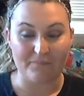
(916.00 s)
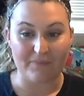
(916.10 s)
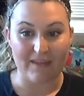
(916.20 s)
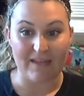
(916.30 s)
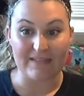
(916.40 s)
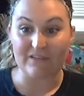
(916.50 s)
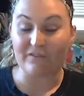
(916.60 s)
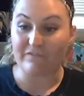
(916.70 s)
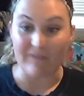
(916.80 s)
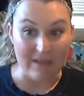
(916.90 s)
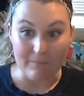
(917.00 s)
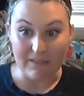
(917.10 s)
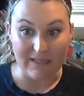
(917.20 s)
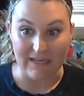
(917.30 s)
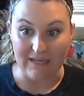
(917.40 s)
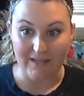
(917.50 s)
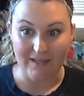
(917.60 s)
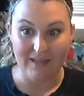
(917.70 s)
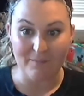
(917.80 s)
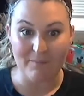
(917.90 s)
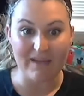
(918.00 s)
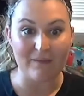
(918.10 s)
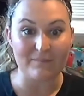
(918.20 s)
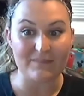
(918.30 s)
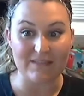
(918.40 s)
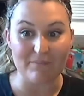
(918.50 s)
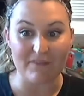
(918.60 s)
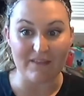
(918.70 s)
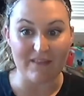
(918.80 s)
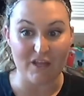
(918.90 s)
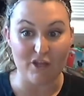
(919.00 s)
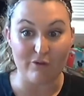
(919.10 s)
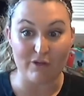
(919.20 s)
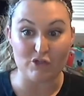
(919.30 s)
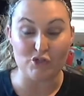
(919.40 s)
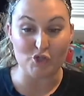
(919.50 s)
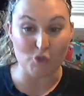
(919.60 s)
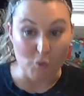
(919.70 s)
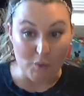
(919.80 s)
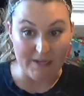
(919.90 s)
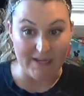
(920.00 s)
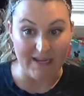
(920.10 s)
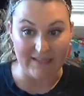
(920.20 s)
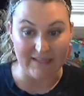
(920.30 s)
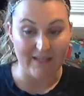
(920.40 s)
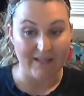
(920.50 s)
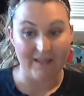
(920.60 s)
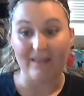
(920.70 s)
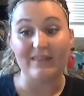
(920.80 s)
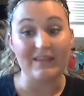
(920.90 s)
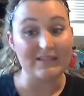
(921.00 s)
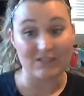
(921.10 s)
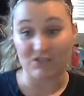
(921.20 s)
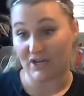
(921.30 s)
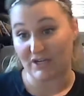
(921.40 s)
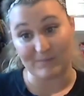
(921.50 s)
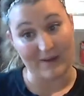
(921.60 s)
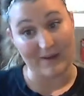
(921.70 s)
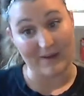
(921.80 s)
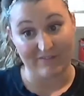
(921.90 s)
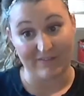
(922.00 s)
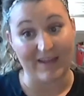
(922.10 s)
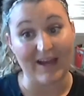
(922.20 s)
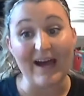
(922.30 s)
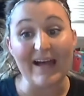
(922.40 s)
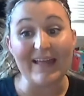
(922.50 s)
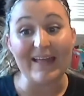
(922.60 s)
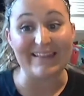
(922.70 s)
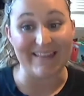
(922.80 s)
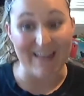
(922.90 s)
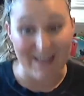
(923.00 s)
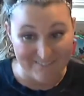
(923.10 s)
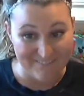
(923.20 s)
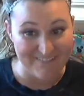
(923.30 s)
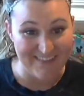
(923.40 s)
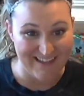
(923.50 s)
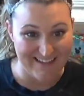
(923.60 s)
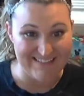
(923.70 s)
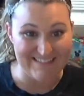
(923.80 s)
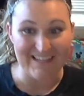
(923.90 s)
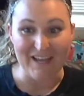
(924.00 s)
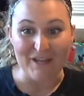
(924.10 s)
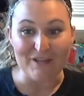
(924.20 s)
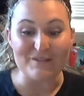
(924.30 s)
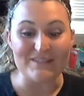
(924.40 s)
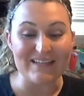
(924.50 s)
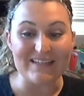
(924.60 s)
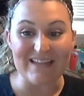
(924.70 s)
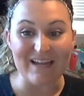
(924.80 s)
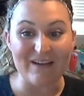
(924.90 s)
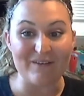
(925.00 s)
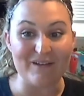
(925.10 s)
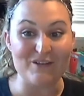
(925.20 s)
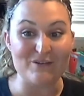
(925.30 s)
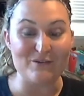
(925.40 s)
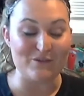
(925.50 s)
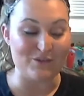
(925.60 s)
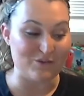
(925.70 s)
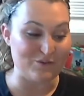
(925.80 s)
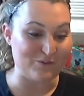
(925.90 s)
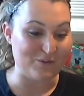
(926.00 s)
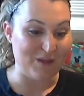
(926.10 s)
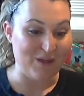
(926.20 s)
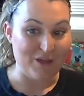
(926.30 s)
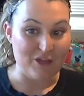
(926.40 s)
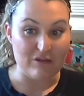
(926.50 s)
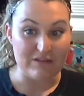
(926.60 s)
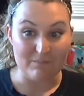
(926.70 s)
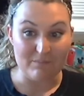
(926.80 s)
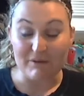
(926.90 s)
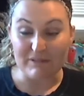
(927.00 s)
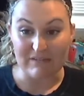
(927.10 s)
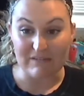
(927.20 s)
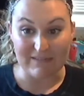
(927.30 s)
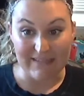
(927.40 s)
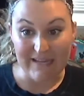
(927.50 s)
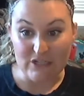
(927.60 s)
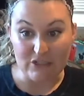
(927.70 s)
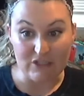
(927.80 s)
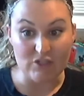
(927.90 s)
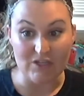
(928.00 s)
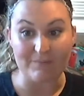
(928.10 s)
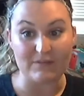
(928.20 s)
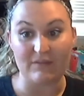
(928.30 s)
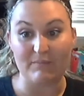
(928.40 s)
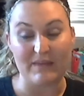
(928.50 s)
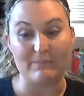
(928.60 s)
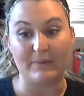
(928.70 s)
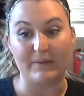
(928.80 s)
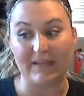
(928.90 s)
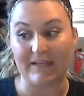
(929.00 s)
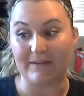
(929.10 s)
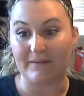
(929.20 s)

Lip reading: it's a family. It becomes something that you enjoy. And this has changed my life. Like, I love this. You sit down and you end up building relationships with people, and